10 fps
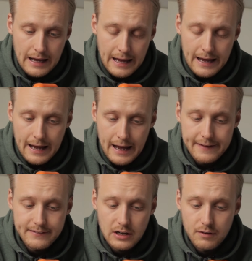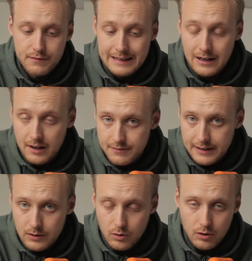handle of the
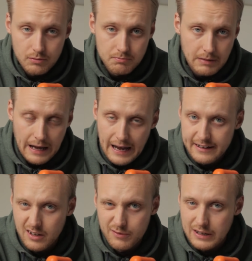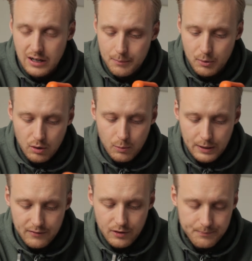oven or handle of a cupboard or
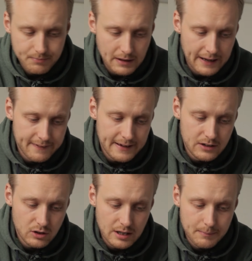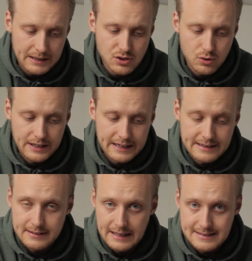whatever. And then you can make sure that
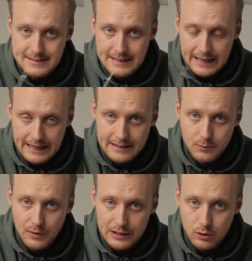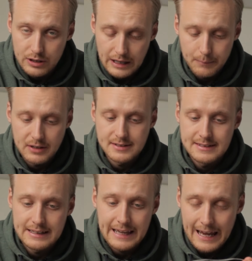it can stay in while cooking, because
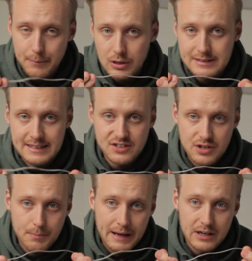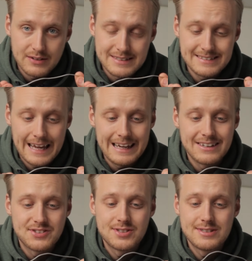the cable is actually made of a
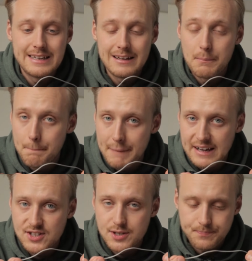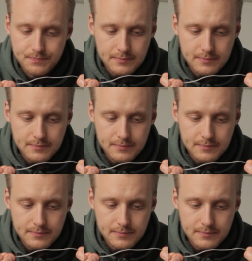stainless steel mesh,